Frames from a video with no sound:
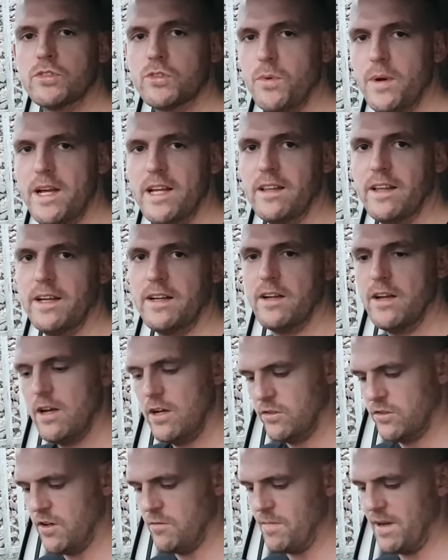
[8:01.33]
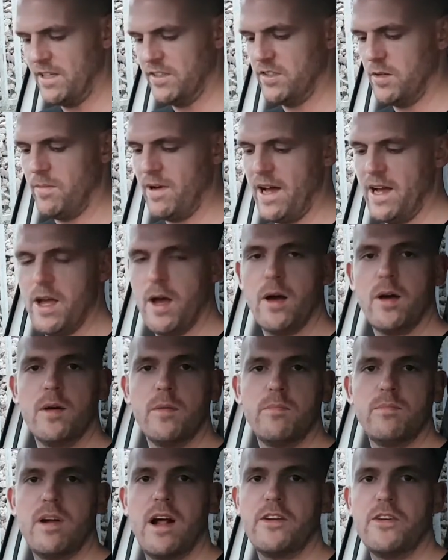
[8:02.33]
squealing, so I've managed to buy a
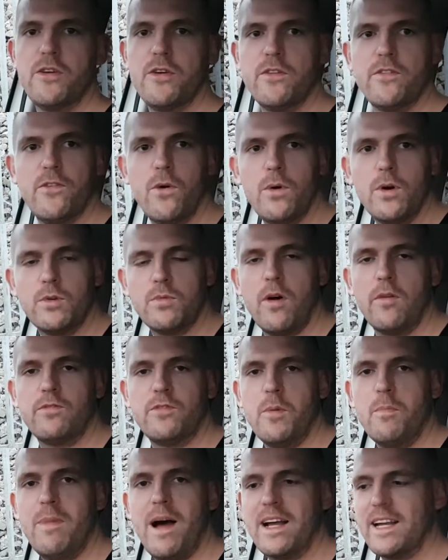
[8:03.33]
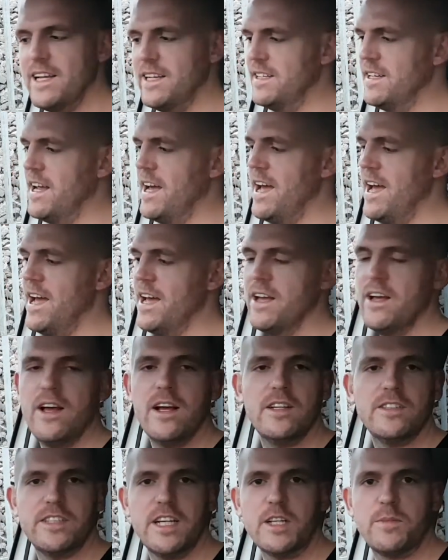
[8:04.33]
brand new Forward one from back in the day,
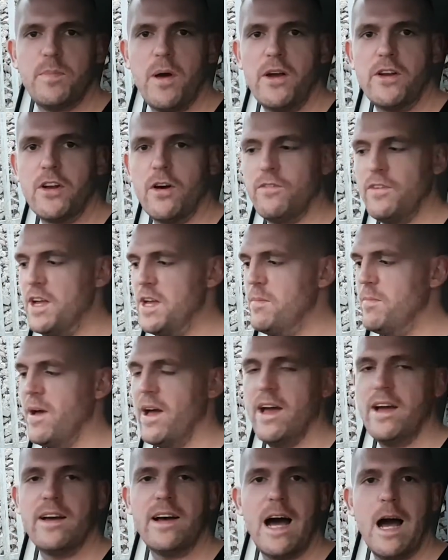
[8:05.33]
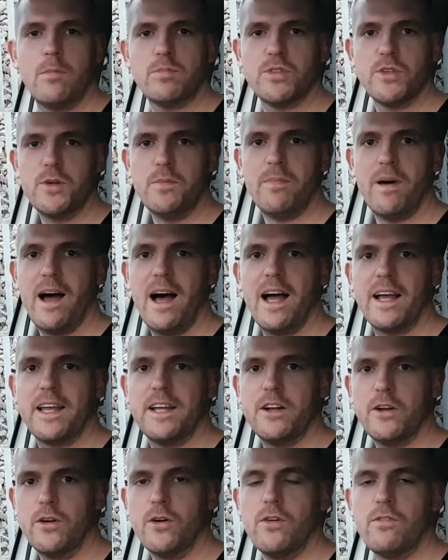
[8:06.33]
£6 off eBay, absolute
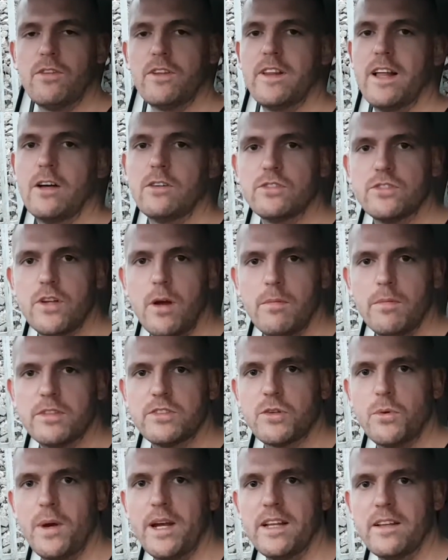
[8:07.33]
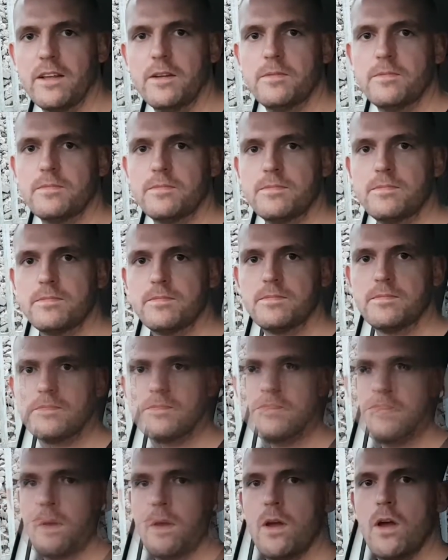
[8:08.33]
bargain, and hopefully that'll stop the squealing.
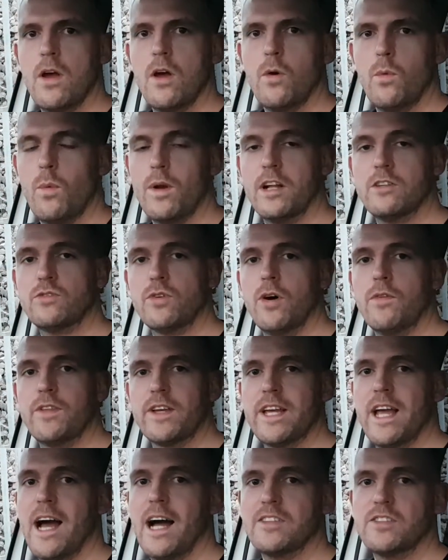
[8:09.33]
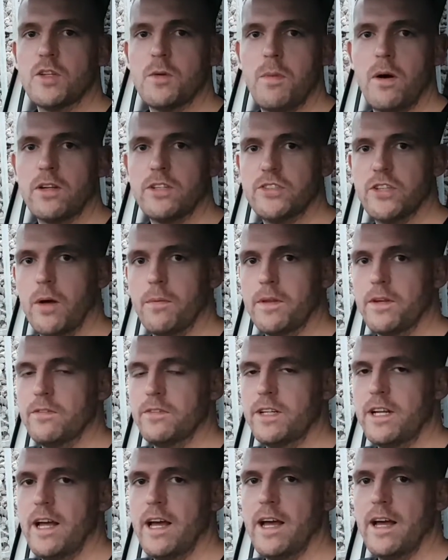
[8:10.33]
When I drove the car to the body shop the
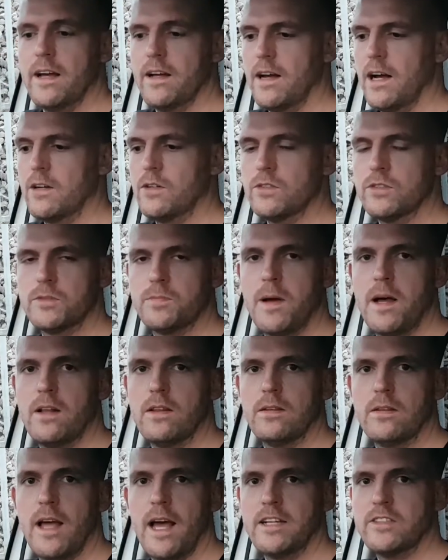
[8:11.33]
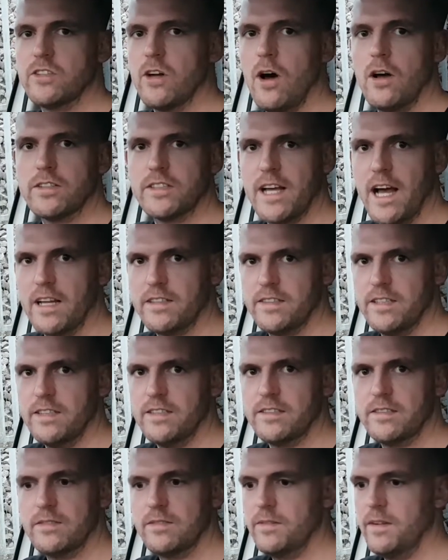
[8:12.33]
other day, I could smell exhaust
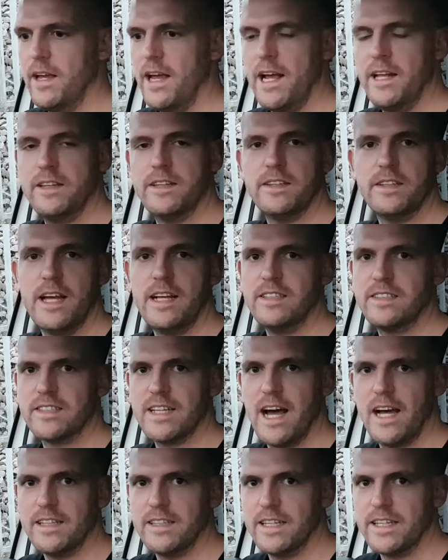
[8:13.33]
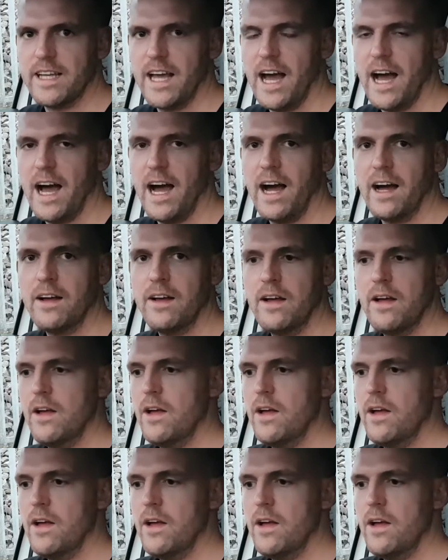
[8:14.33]
gases inside the car,